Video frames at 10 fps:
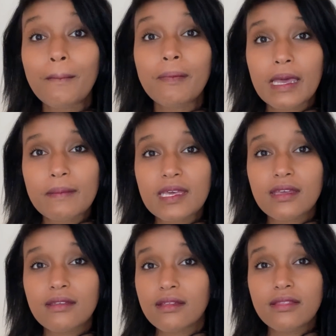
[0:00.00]
by
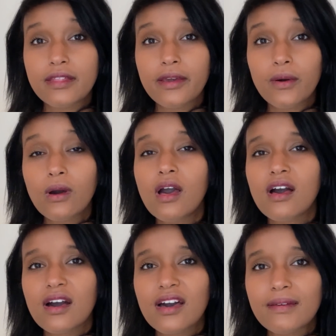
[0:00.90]
making that video.
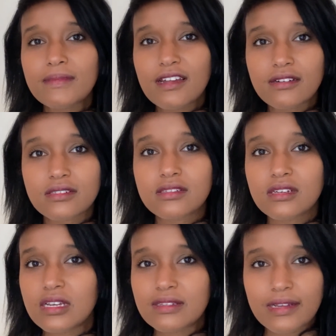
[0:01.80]
I am not
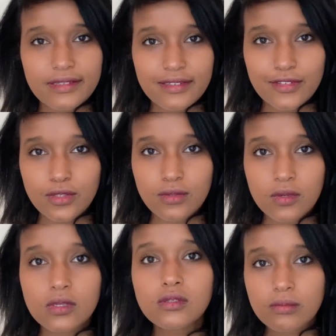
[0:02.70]
enticing you
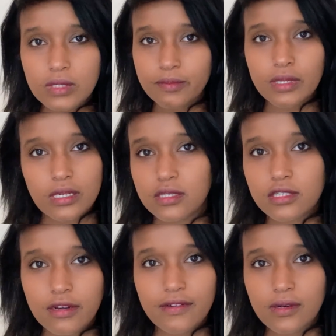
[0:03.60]
to manipulate each
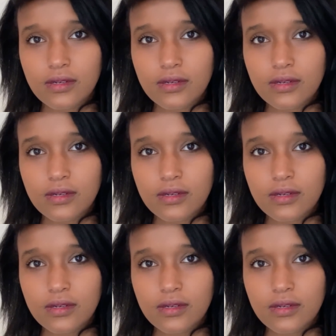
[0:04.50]
other.